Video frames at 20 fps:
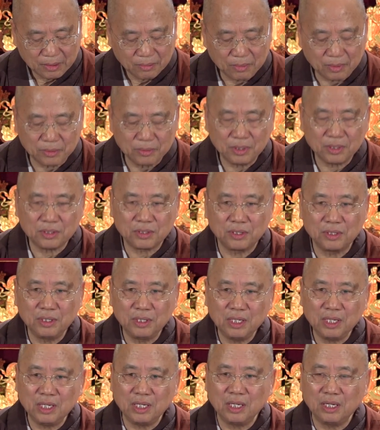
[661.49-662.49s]
Well, this
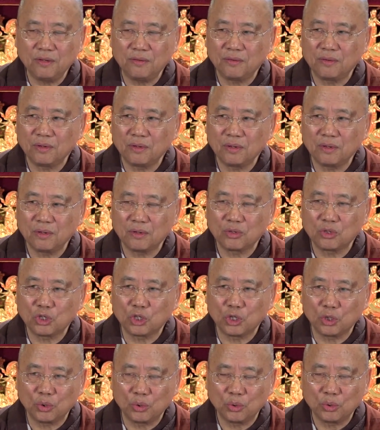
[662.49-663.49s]
need
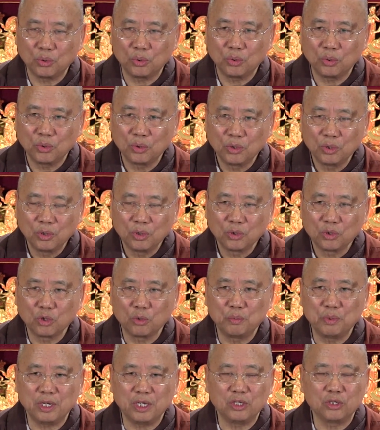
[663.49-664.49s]
to
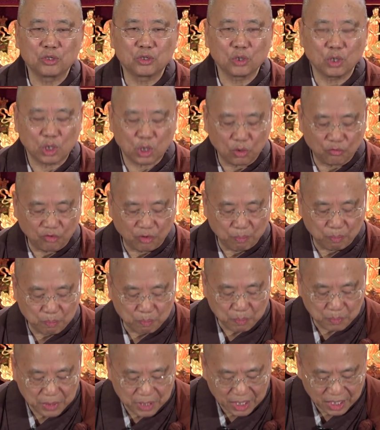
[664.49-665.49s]
be in search of a
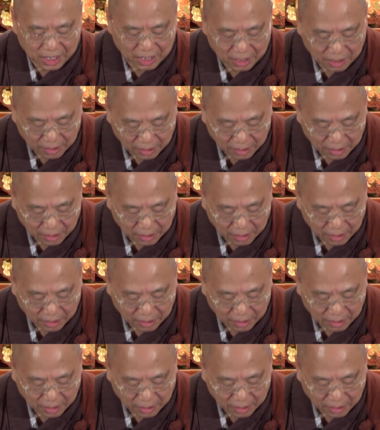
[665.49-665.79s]
meaning